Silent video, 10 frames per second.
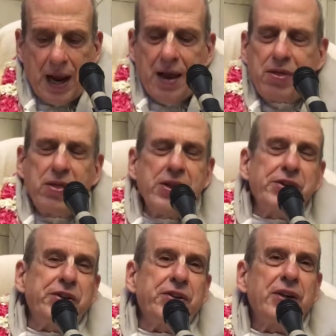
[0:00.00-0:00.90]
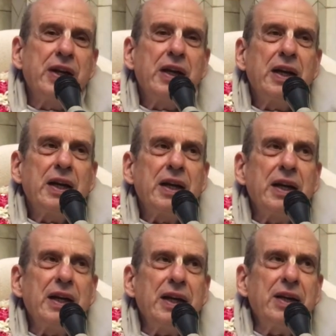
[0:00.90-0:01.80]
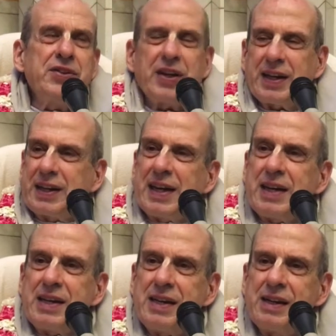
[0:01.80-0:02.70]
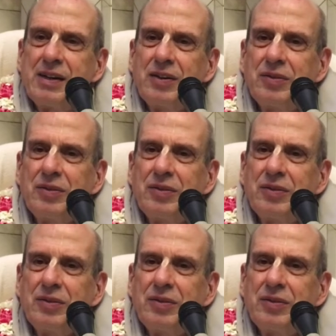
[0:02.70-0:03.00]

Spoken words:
And this is a key.